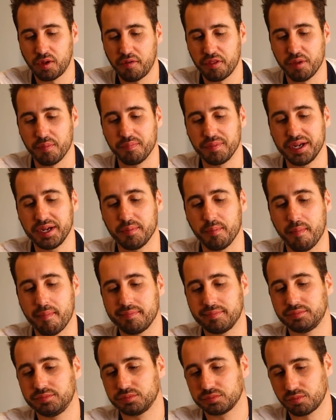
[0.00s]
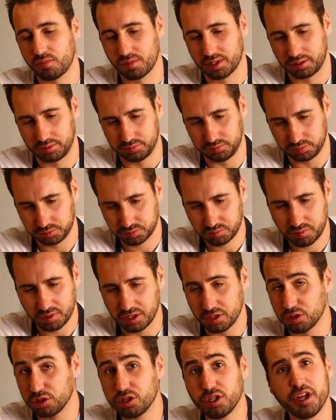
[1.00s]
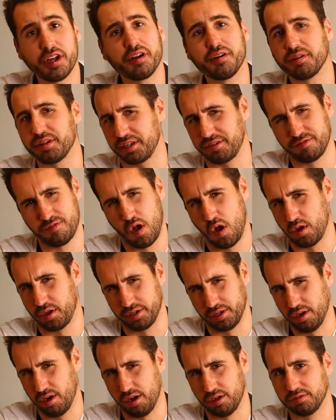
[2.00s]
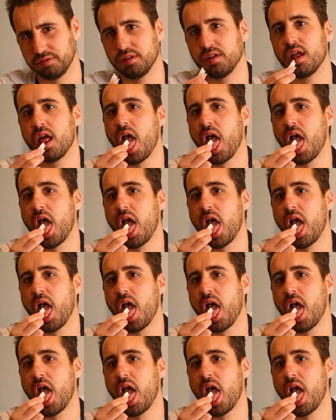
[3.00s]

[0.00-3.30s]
the meat literally falling off.